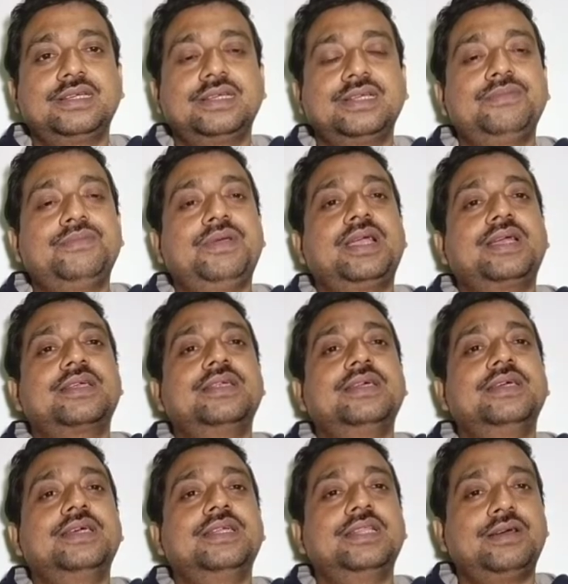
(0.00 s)
in fact
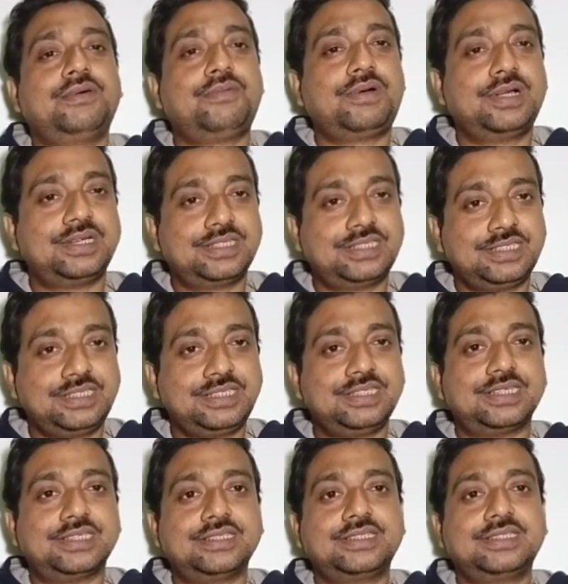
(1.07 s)
the world
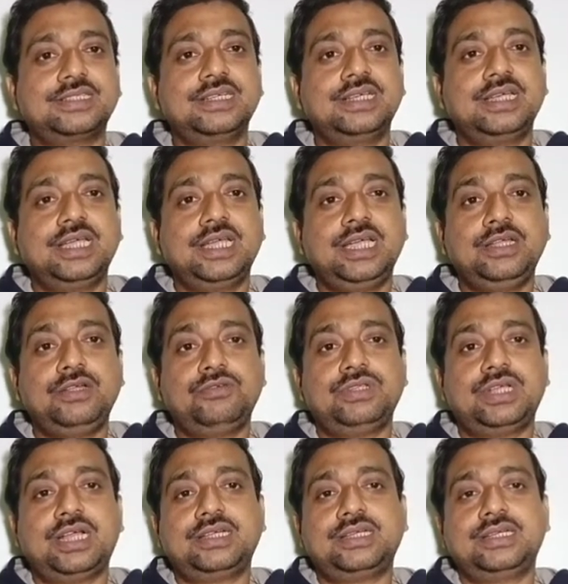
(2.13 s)
citizens, into
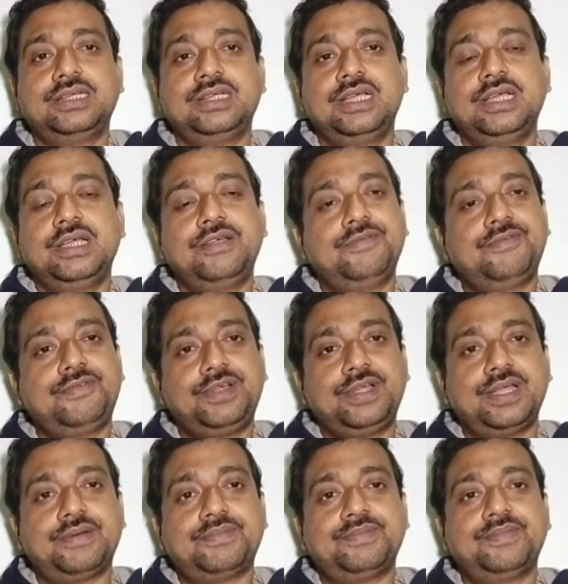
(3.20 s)
that
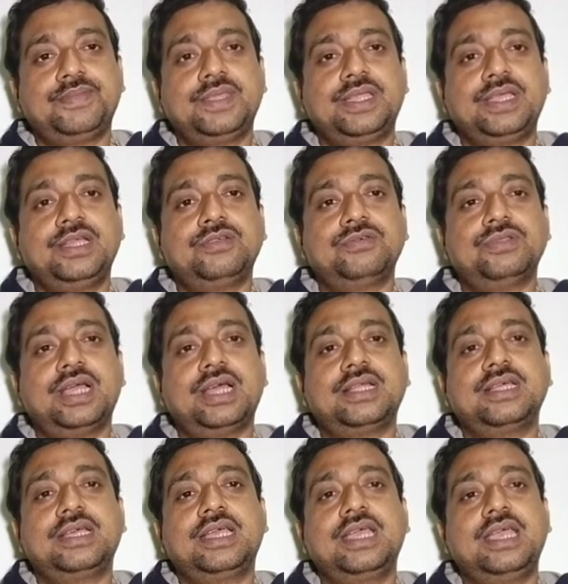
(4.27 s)
freedom, into that
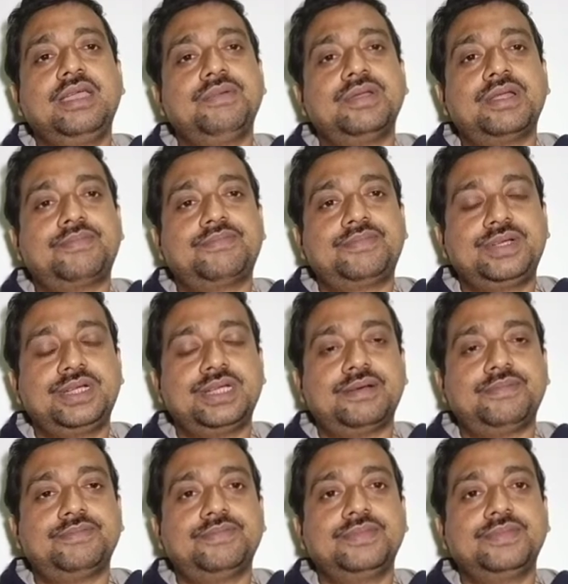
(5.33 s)
heaven of freedom.